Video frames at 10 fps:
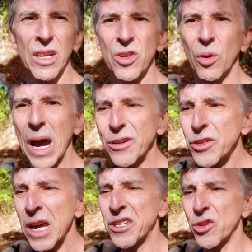So
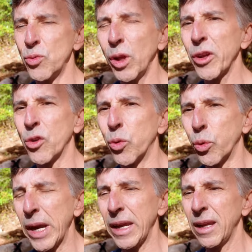exercise is really
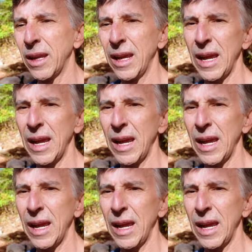great